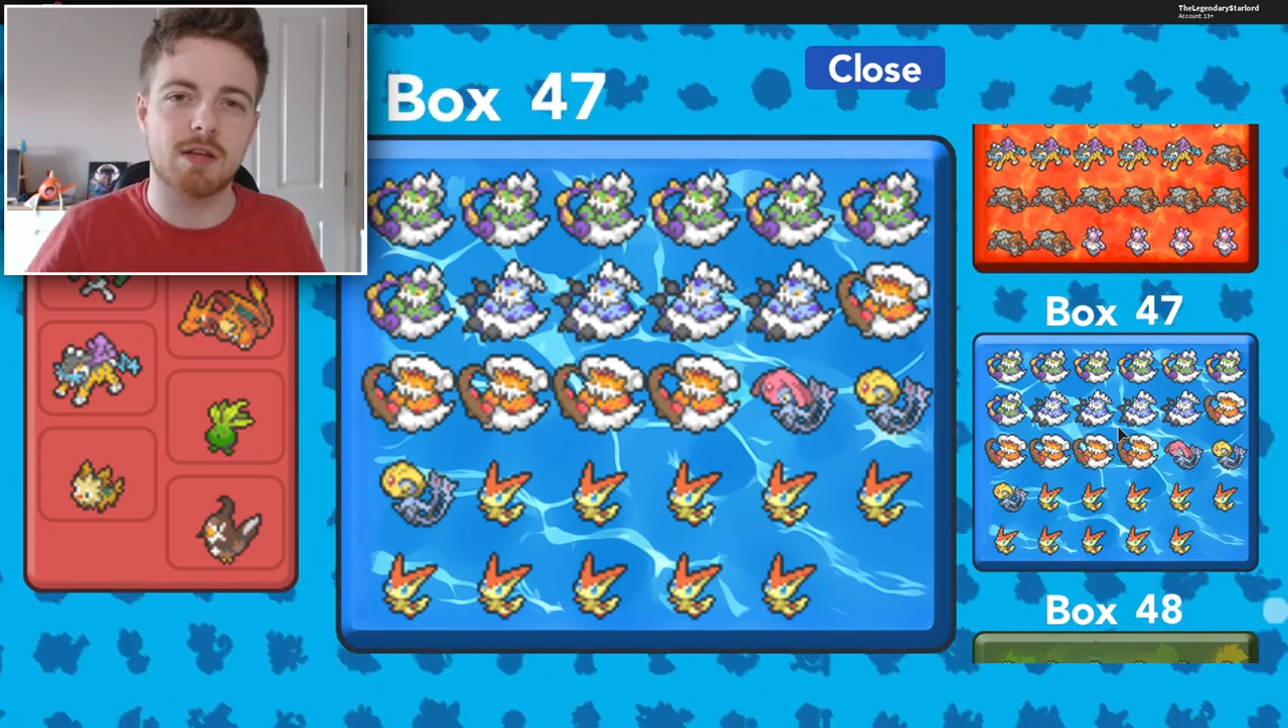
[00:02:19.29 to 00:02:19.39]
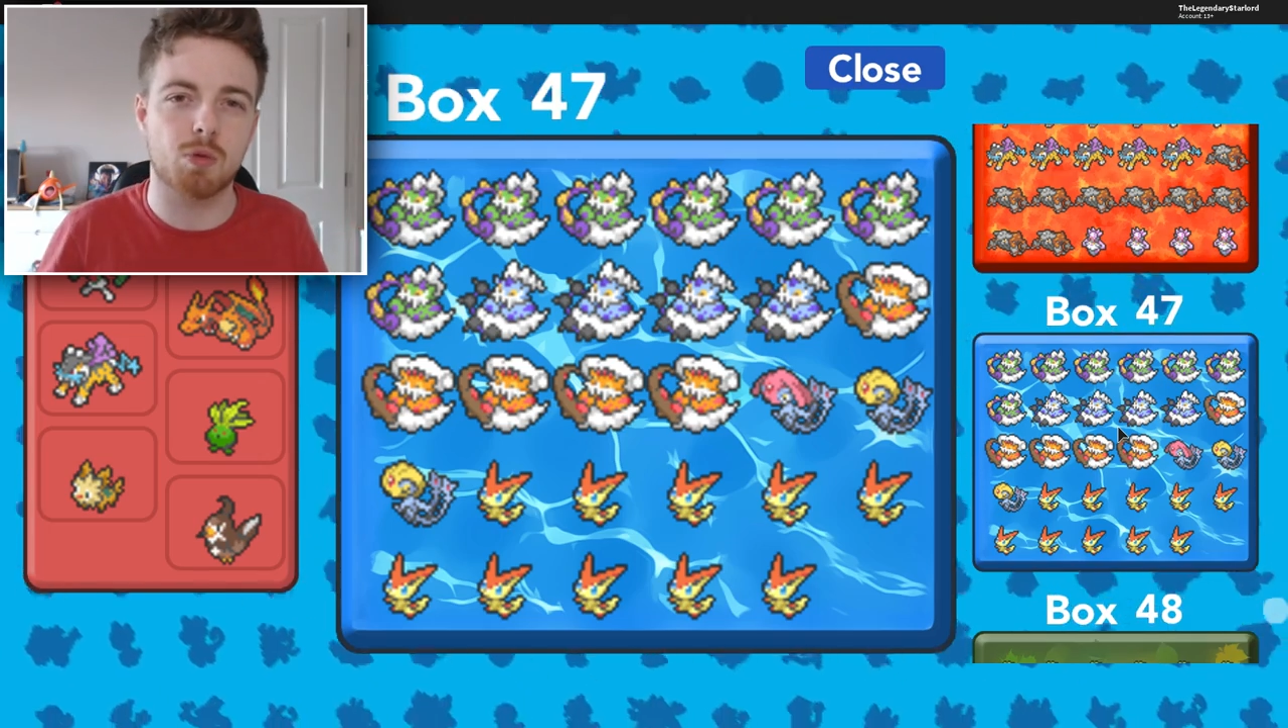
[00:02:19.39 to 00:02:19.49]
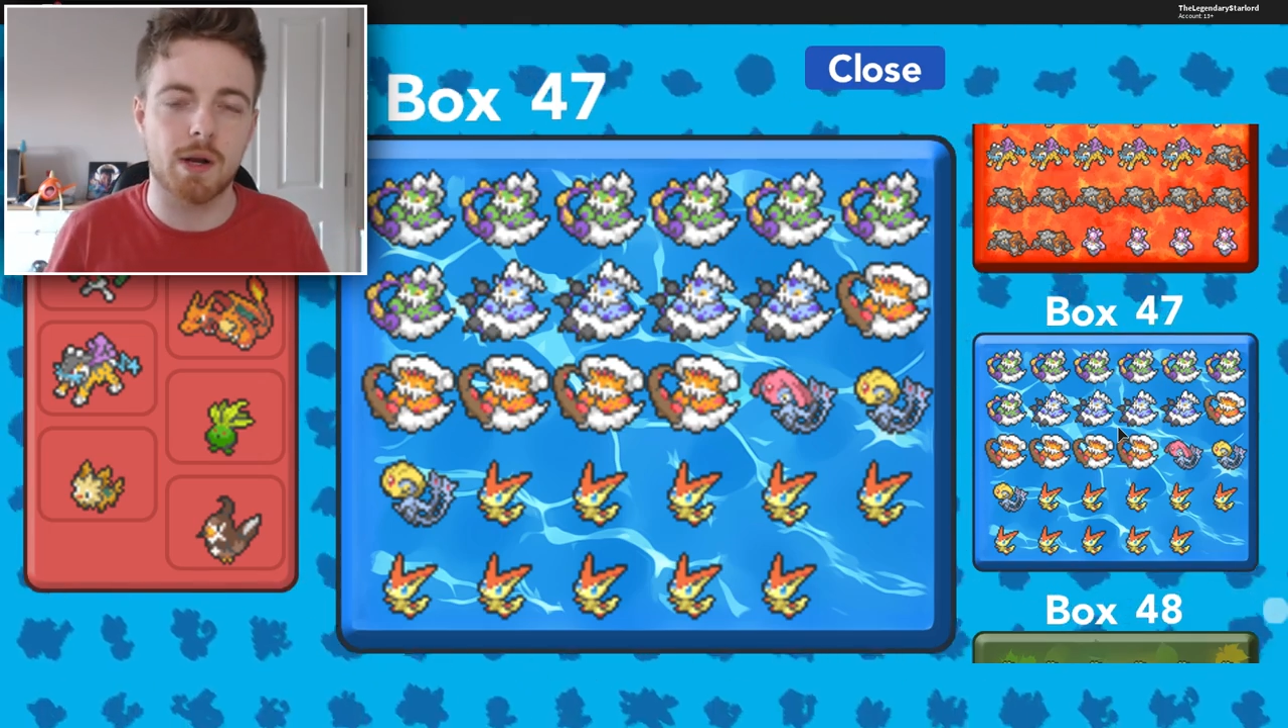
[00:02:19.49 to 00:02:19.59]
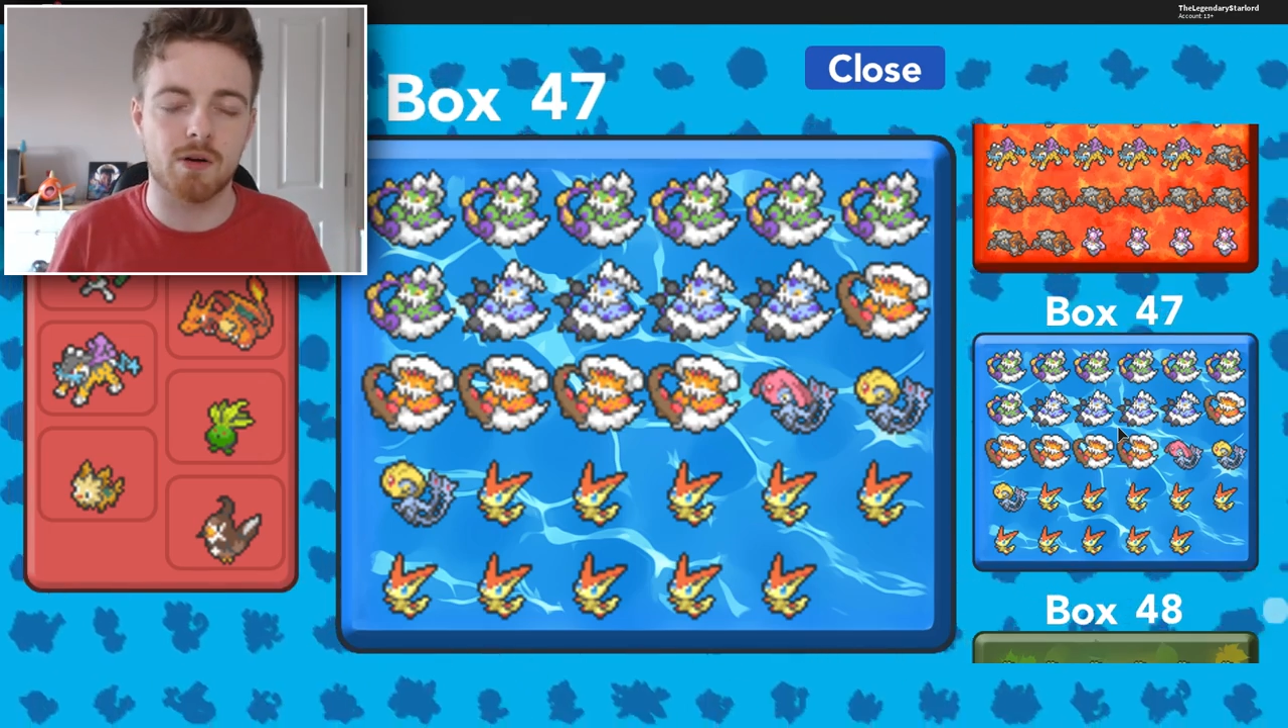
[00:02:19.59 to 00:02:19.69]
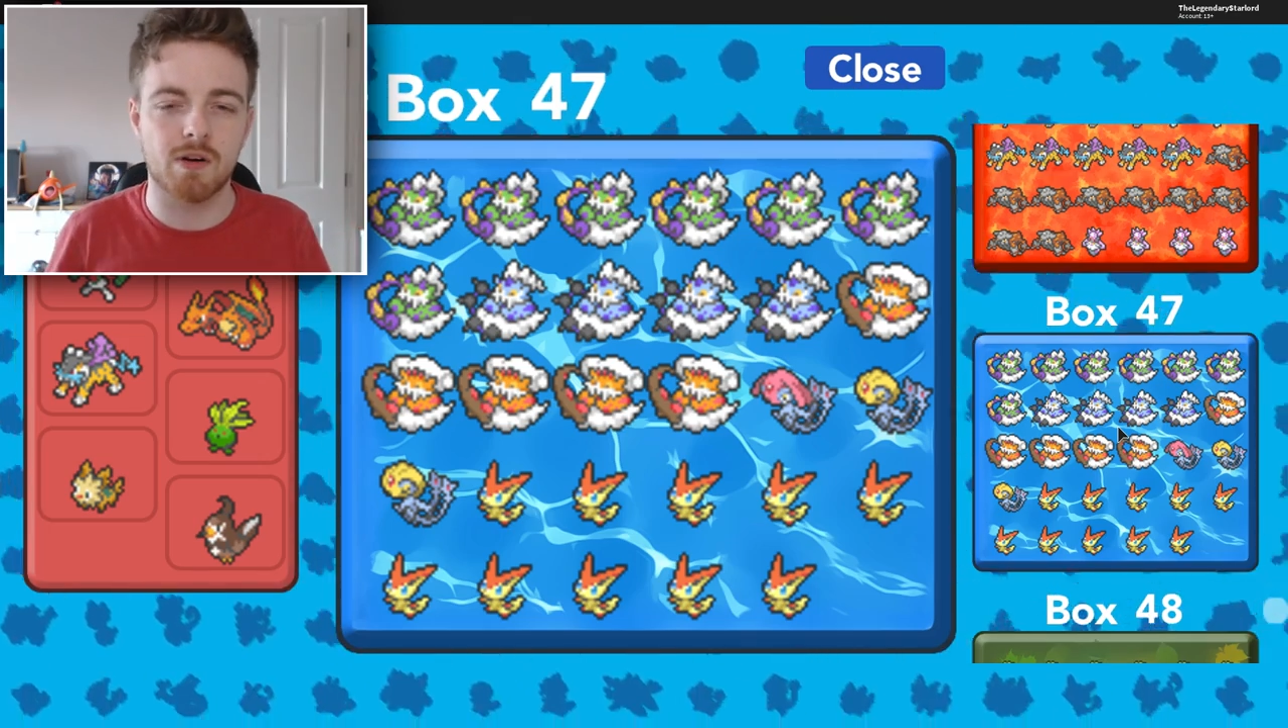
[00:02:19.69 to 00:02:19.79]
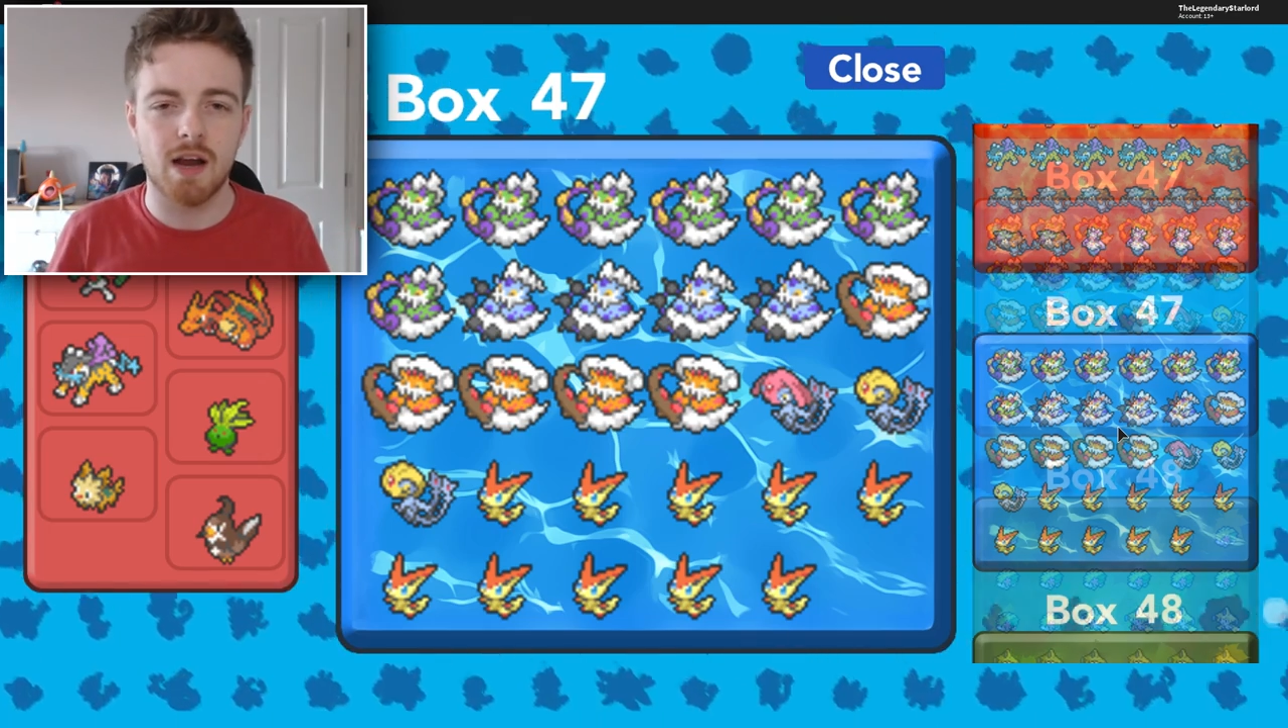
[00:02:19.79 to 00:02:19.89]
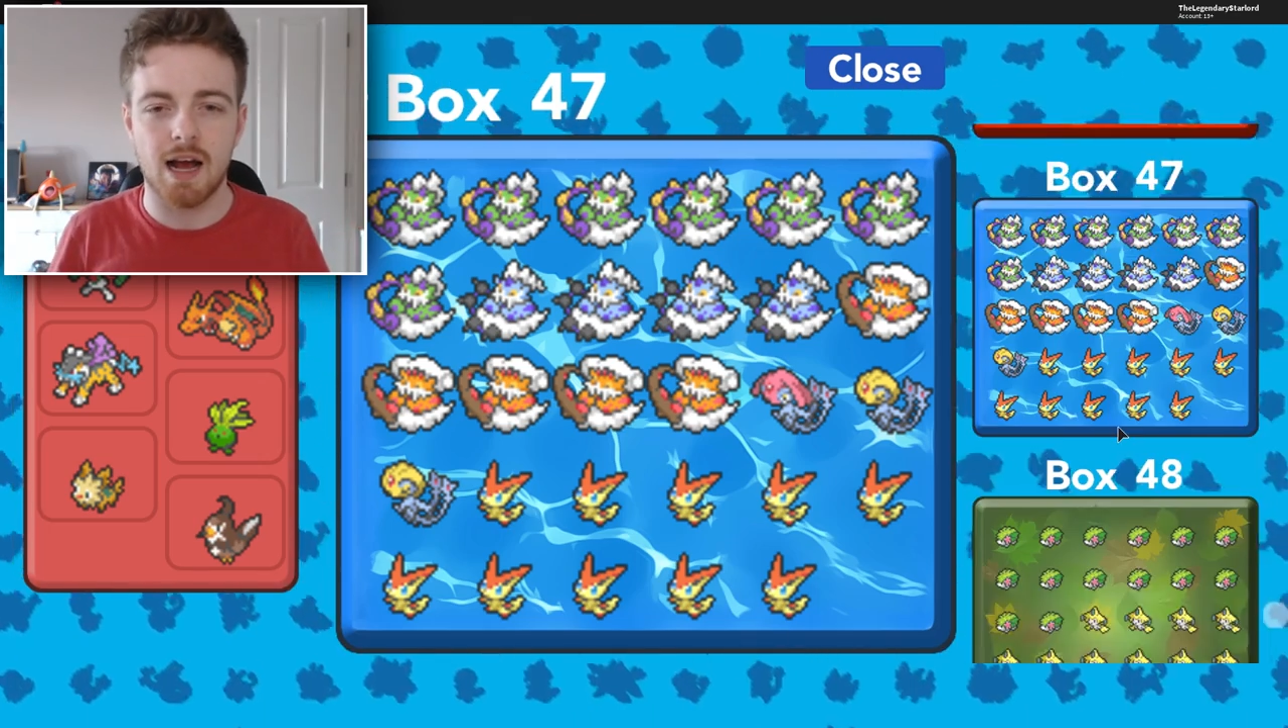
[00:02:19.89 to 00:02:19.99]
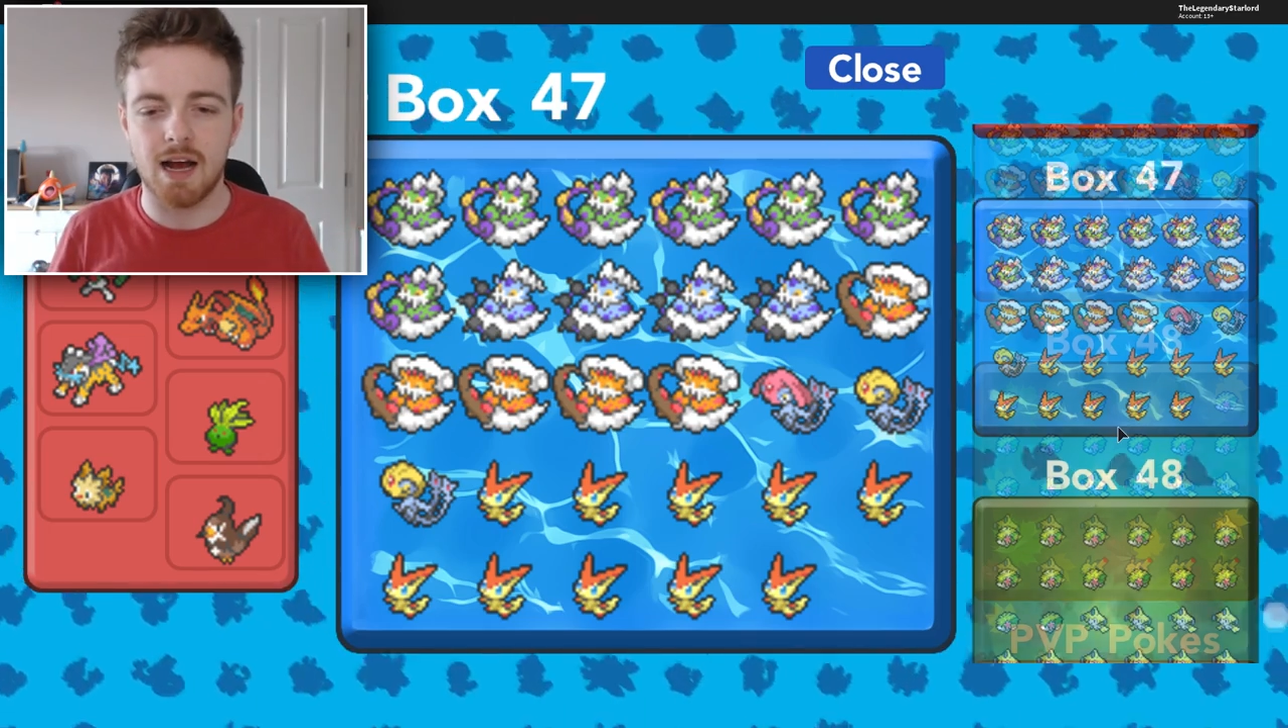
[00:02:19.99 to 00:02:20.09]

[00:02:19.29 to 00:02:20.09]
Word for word: Twitter,